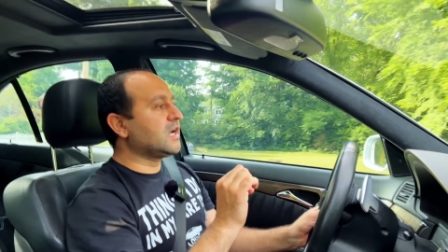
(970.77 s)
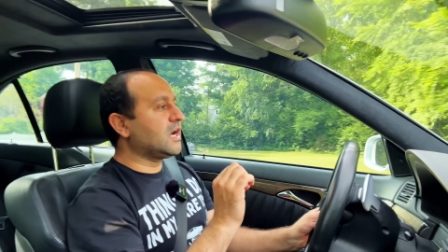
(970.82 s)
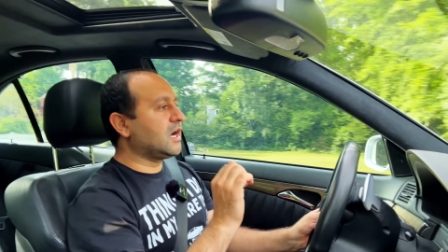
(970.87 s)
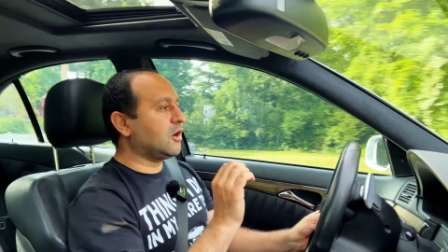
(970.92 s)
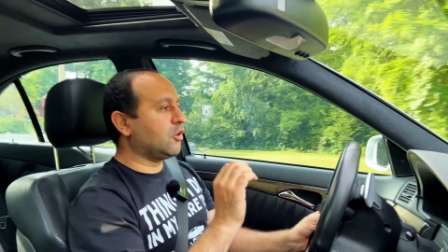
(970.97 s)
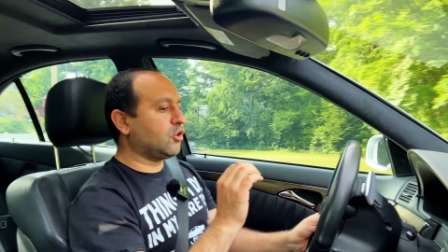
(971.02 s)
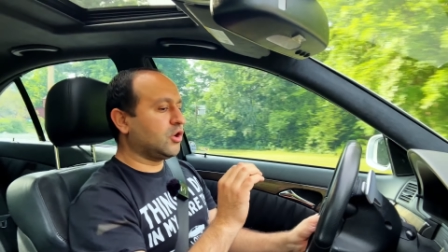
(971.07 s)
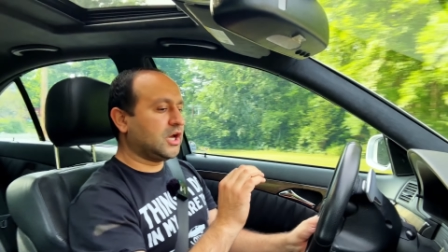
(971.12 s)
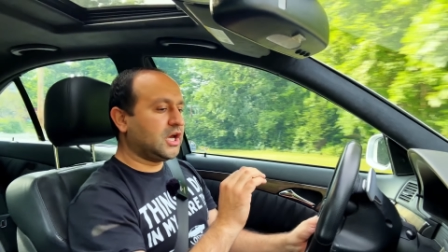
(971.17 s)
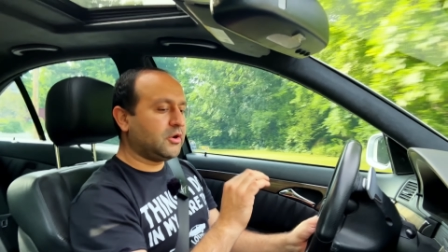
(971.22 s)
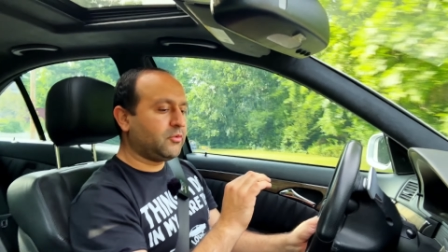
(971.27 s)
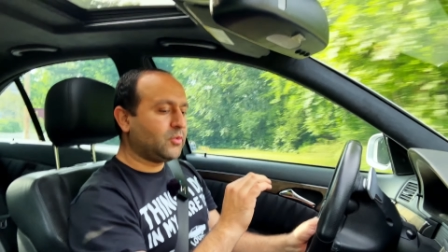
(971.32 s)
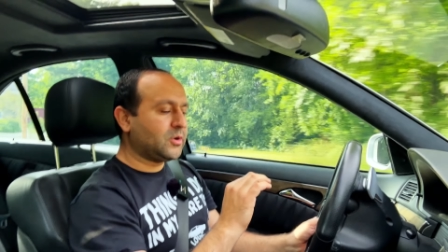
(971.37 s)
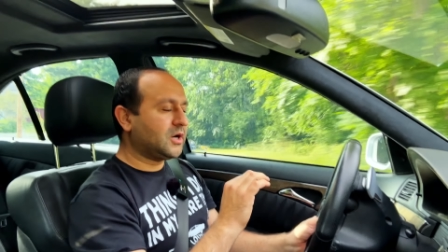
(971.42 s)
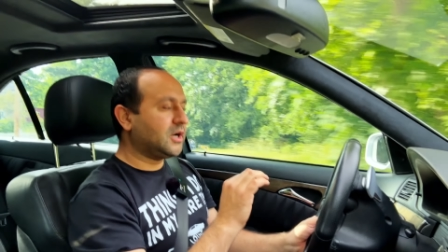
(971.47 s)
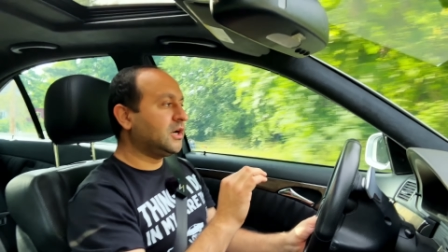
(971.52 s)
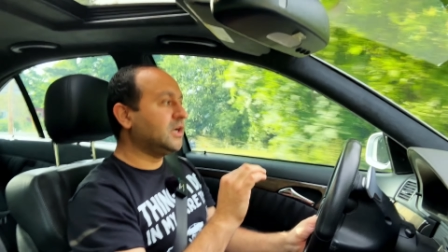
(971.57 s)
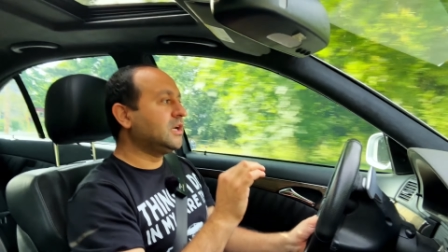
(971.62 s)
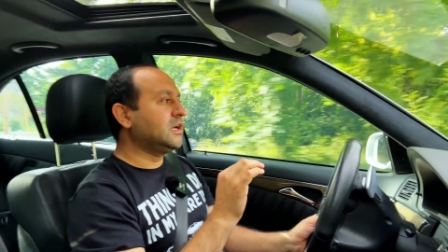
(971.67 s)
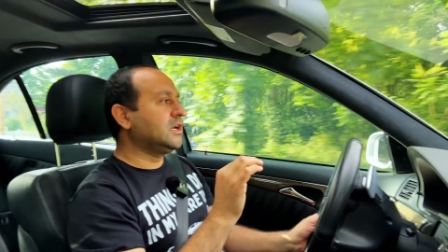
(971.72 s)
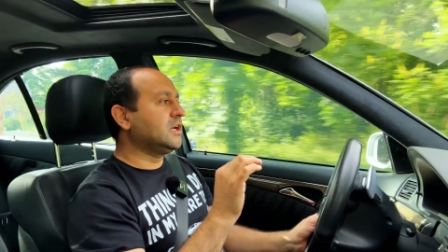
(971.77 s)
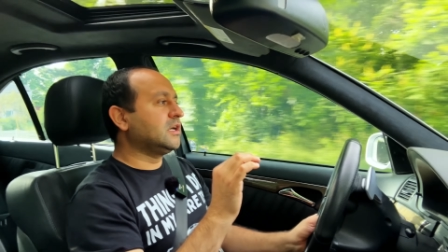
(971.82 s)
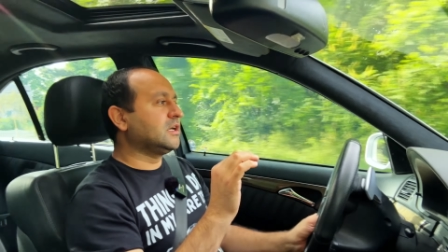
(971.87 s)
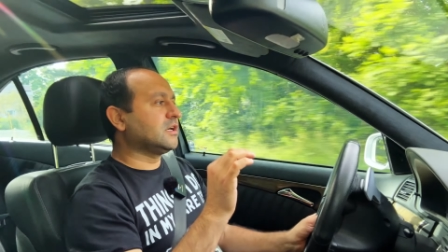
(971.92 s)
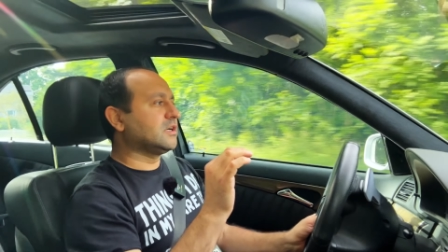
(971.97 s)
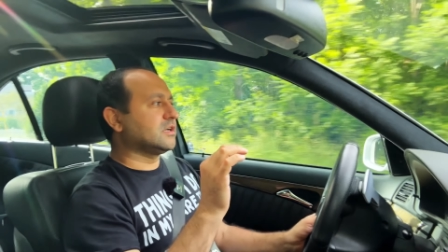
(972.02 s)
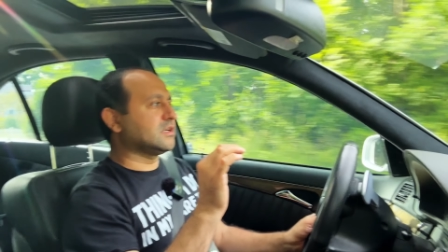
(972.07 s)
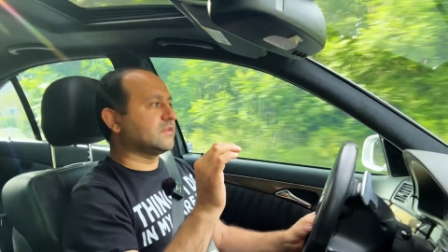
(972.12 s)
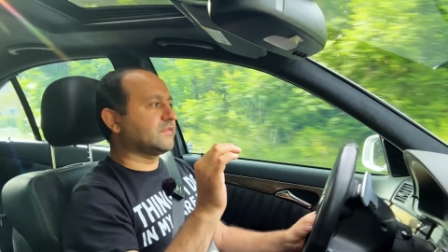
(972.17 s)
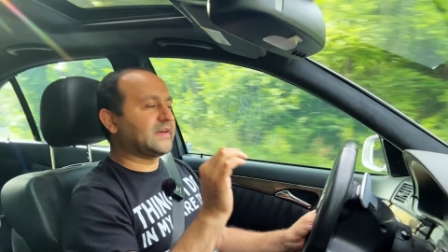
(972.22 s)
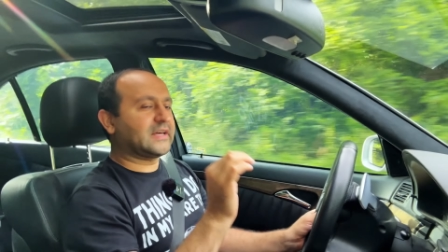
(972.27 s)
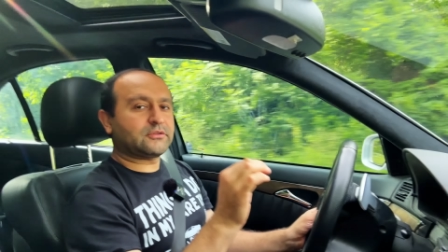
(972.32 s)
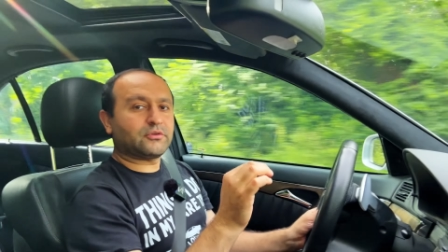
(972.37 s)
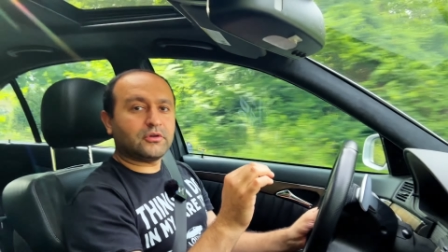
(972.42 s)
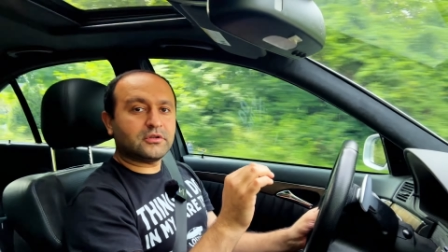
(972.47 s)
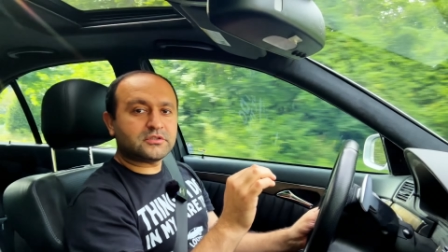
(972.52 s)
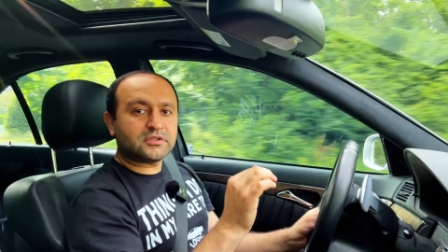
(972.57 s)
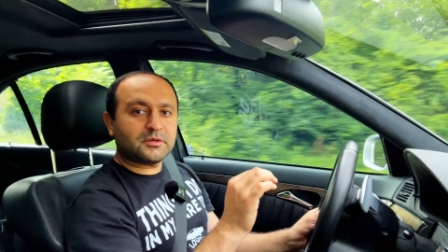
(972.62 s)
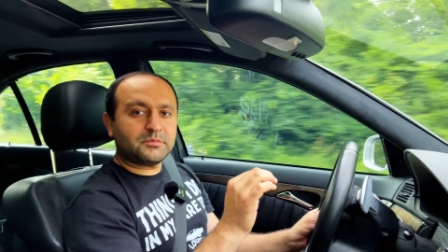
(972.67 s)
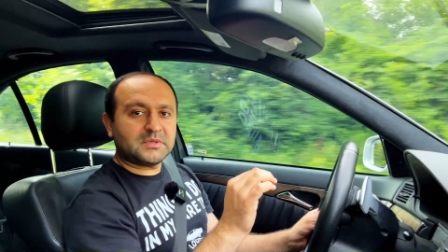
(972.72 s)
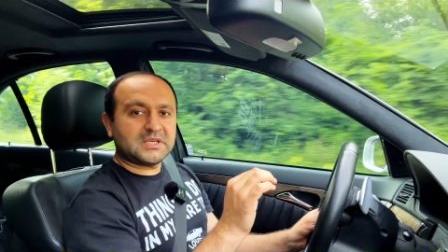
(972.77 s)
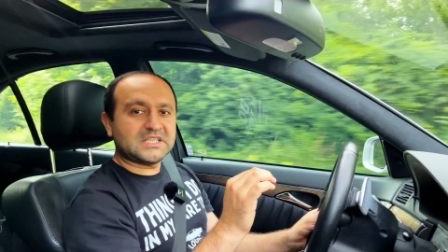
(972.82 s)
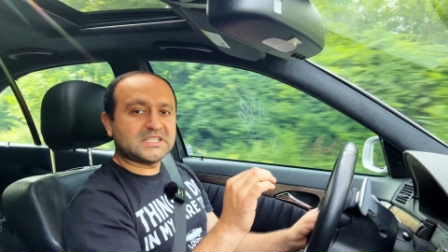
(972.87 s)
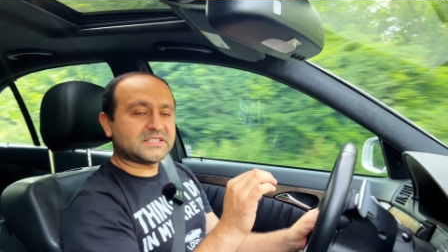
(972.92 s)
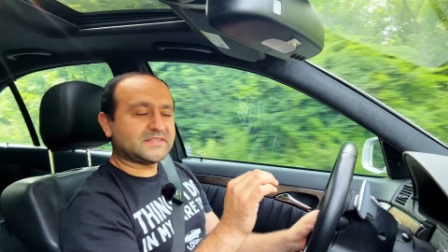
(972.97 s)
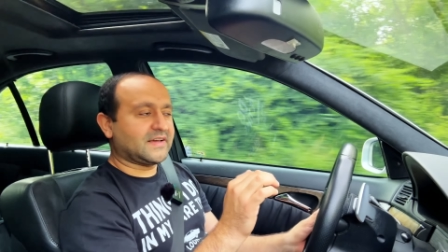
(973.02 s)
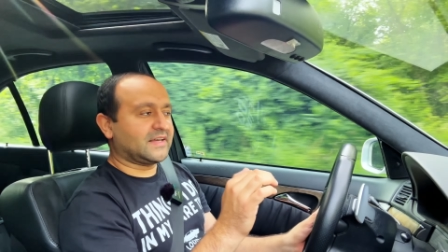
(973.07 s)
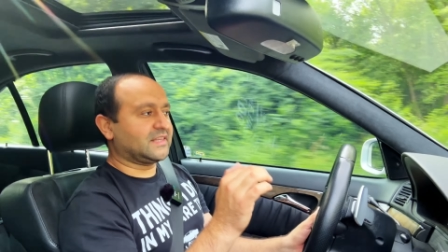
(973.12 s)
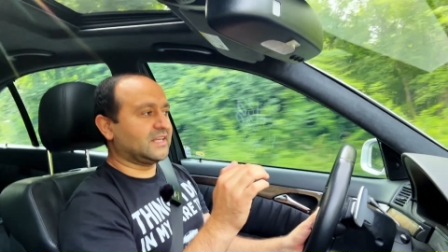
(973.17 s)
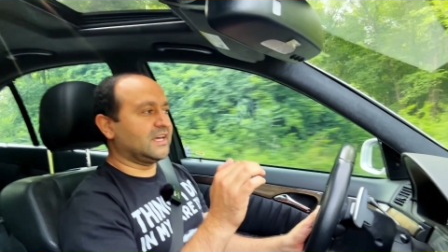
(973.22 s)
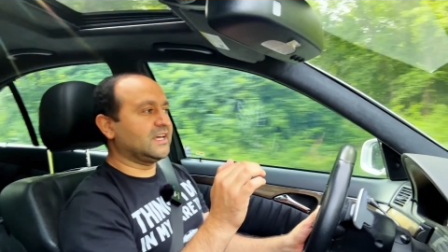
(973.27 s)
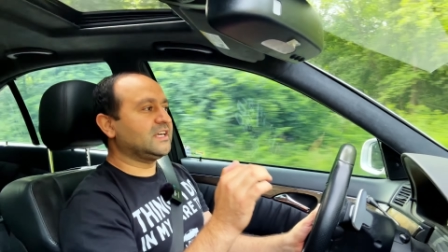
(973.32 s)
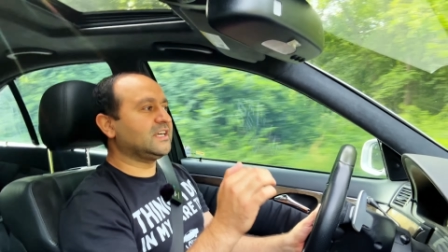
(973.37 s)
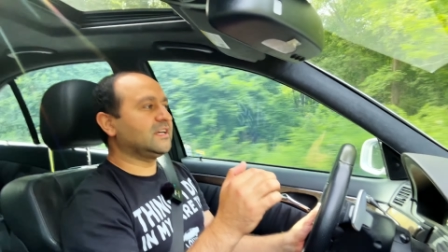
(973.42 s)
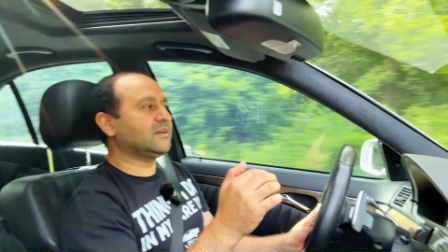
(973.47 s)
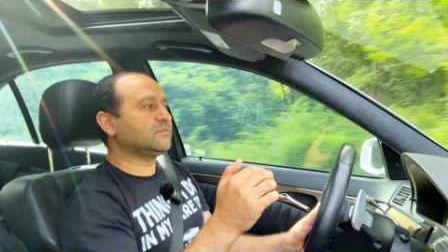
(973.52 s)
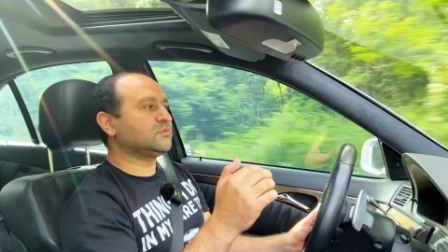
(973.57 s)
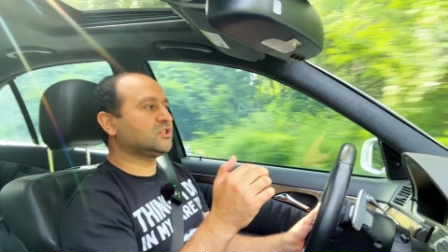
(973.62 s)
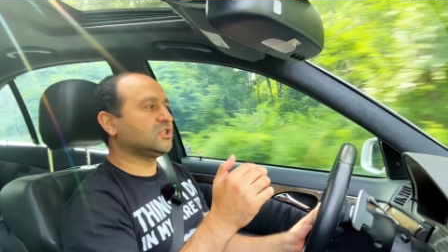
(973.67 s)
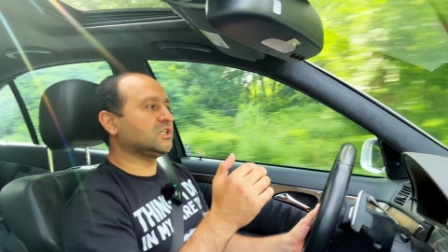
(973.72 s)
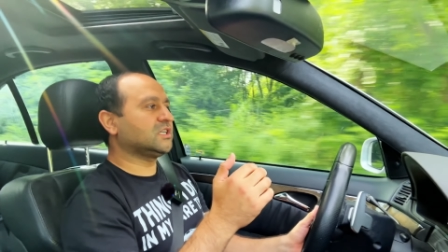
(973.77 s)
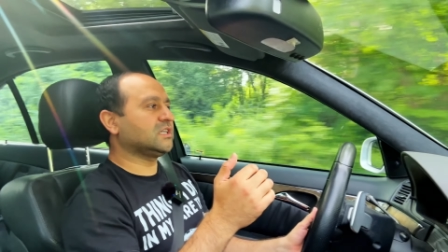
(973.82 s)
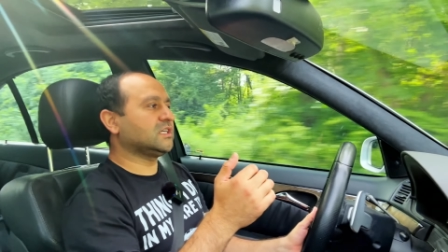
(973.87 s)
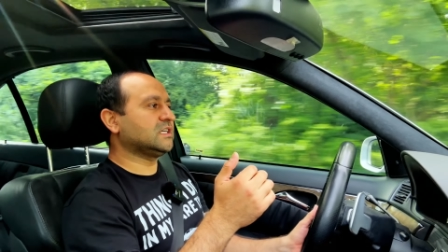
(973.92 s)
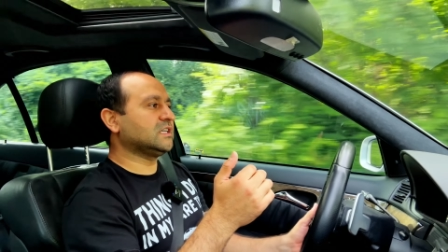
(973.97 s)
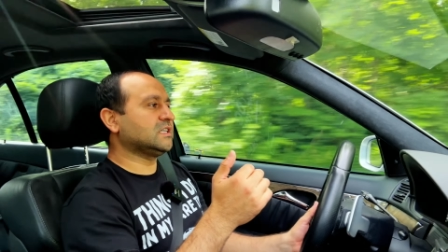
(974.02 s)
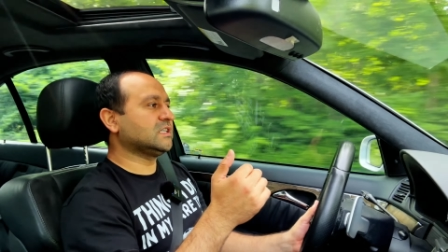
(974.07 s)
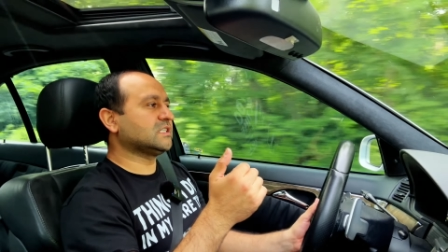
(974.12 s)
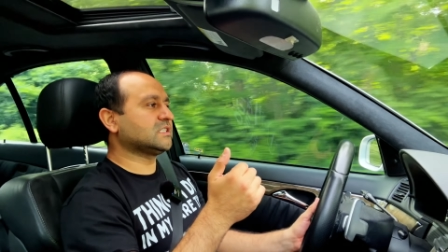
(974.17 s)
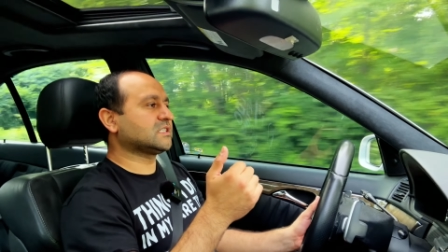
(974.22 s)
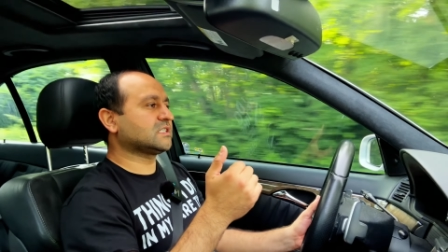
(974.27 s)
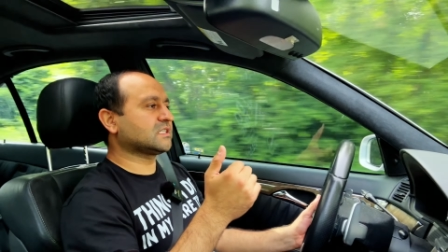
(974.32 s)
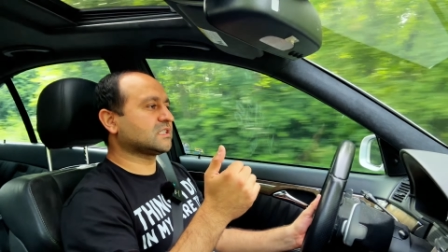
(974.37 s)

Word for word: However, that also means that AMG is